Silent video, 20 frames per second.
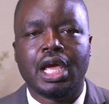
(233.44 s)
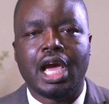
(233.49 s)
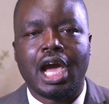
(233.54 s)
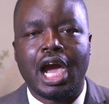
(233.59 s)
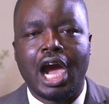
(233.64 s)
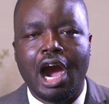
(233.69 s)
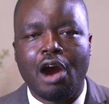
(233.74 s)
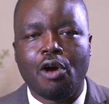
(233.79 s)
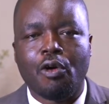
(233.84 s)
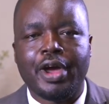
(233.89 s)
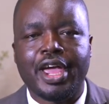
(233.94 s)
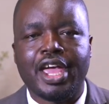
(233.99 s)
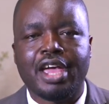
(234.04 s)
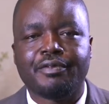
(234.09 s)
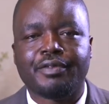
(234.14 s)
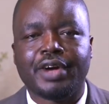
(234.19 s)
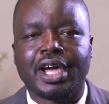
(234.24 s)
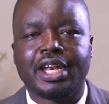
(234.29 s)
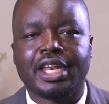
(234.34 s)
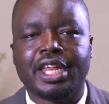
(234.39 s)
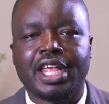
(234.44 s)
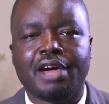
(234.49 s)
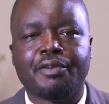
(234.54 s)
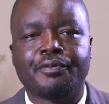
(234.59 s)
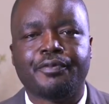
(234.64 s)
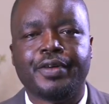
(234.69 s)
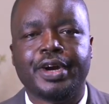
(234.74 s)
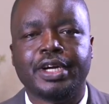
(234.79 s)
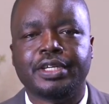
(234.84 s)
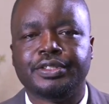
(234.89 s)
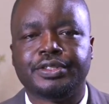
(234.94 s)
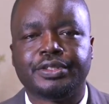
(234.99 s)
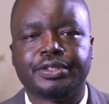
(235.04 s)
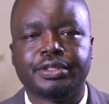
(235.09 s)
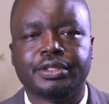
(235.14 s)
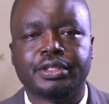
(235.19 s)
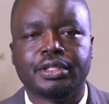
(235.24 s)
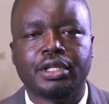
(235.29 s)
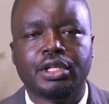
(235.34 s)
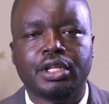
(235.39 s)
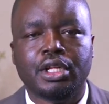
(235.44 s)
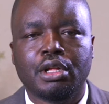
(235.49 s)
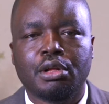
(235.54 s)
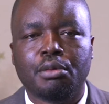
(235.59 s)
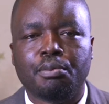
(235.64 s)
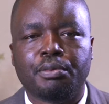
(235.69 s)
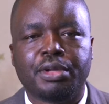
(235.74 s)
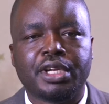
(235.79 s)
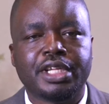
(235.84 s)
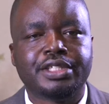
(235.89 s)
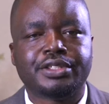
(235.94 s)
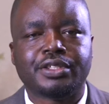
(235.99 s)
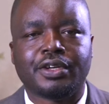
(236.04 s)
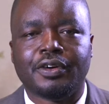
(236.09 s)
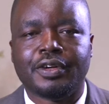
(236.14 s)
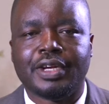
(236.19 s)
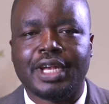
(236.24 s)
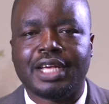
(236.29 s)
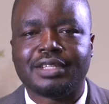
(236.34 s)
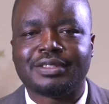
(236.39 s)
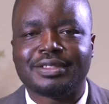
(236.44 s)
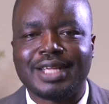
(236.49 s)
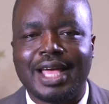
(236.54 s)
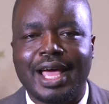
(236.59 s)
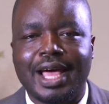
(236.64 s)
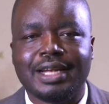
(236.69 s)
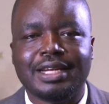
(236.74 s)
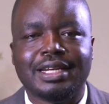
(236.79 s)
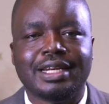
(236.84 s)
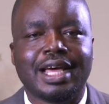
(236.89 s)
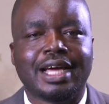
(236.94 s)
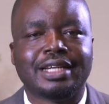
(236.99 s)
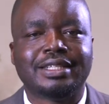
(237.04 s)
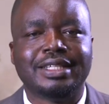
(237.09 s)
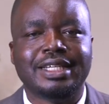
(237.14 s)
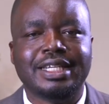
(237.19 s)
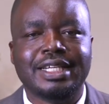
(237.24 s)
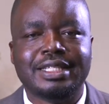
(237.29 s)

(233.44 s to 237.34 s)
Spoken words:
However, dear friends, please understand that